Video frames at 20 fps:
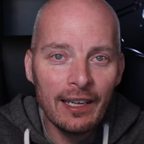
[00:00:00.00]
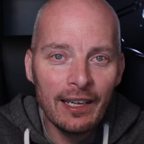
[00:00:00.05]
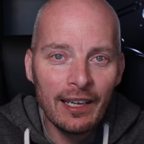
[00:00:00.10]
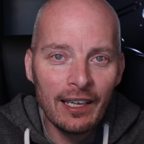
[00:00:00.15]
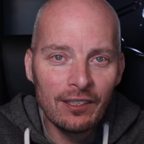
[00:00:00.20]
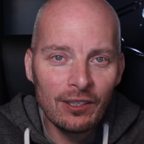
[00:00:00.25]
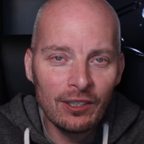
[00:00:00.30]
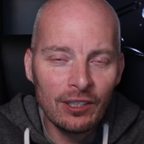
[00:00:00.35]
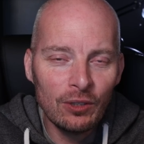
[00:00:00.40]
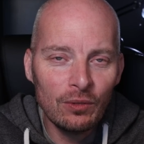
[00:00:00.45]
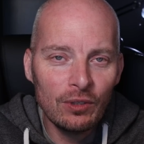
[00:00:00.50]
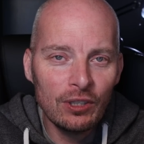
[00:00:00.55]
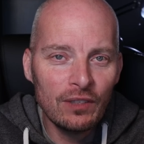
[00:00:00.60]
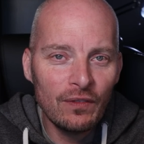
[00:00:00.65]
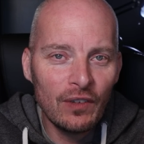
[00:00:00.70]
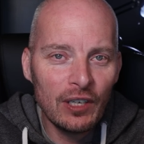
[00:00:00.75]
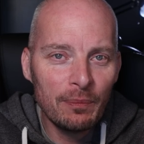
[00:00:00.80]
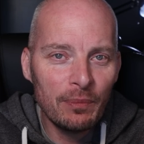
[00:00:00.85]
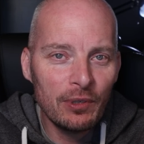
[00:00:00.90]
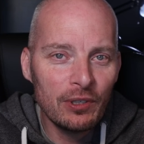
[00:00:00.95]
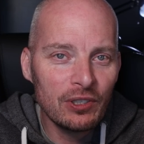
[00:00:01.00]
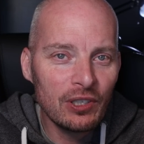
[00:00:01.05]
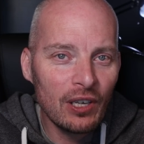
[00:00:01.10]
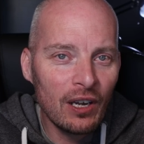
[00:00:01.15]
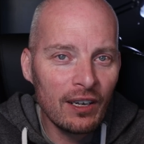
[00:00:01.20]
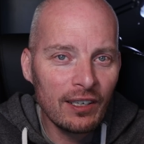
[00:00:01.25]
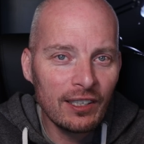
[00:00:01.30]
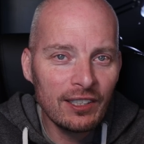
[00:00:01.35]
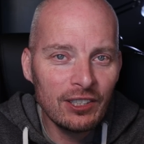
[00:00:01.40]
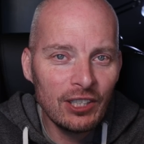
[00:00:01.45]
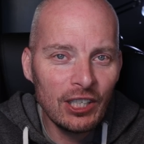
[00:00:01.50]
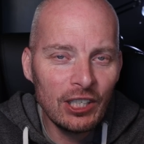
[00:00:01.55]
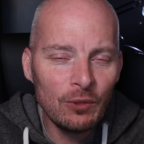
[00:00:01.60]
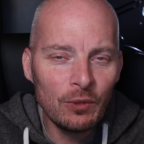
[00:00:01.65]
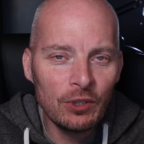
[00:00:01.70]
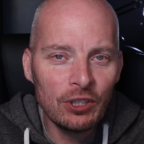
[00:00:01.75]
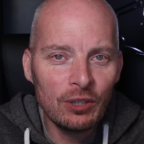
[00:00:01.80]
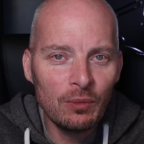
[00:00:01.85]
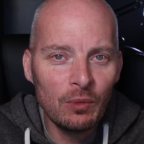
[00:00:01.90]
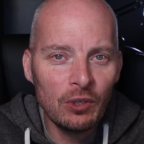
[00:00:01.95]
And I know the developers are
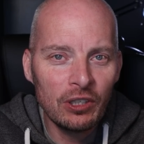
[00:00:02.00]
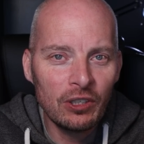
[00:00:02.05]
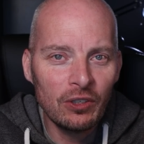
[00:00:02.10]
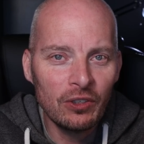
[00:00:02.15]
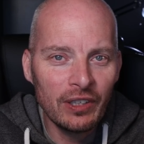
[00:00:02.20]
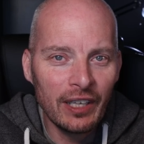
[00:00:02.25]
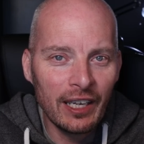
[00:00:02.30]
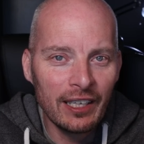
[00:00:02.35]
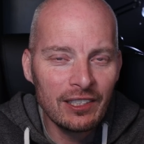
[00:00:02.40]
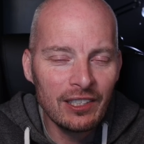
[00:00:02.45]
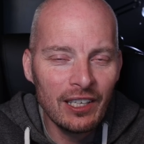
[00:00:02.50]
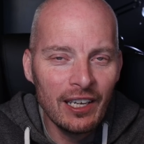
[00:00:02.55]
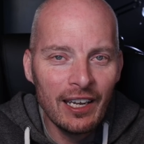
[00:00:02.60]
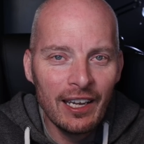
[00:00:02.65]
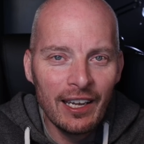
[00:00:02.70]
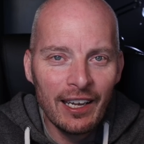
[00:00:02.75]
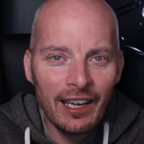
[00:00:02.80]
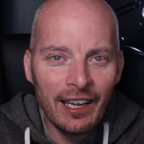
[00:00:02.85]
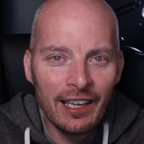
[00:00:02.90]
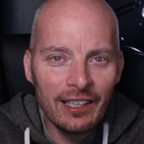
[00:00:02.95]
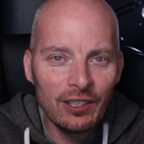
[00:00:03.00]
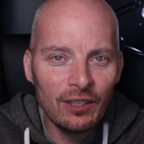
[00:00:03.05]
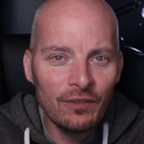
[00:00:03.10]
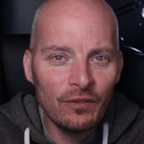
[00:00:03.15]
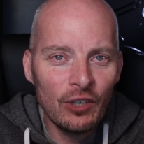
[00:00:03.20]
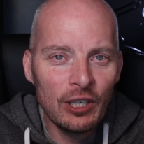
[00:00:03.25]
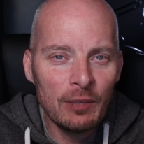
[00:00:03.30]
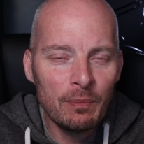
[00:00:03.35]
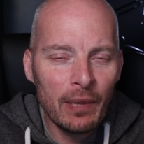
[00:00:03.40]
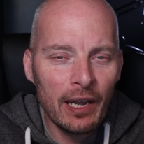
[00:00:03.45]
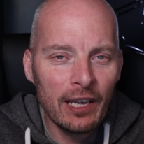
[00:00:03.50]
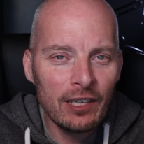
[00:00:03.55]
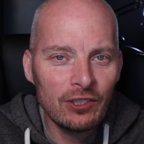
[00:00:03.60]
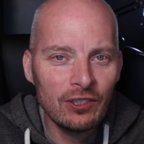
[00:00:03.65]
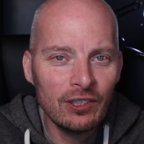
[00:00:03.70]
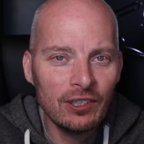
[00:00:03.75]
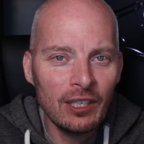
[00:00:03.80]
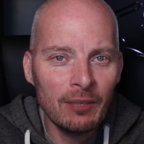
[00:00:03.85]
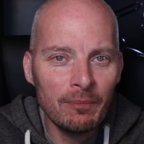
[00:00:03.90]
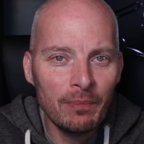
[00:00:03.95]
continuing to work on that and are very
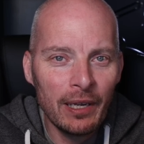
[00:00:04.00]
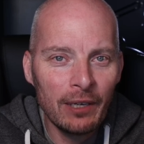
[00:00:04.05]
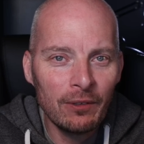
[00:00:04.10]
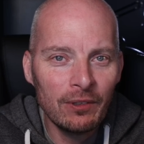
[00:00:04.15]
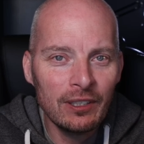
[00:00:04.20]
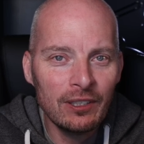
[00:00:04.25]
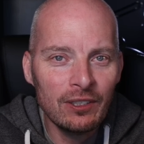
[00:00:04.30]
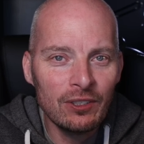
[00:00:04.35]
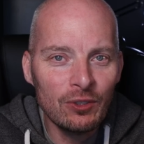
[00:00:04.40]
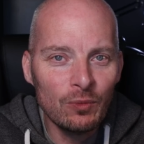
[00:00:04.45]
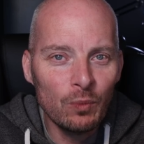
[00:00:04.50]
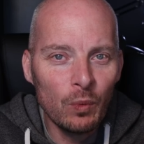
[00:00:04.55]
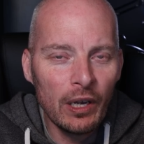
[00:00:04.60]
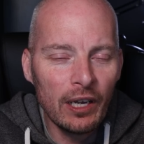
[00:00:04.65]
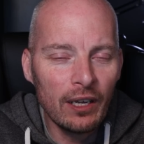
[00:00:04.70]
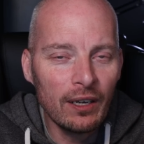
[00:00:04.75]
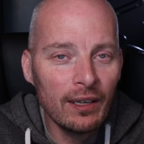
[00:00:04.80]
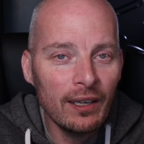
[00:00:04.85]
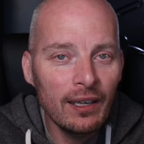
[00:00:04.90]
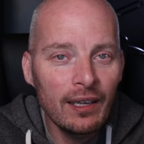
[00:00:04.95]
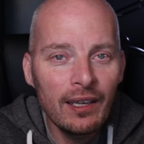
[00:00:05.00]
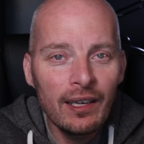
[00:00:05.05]
passionate about it as well.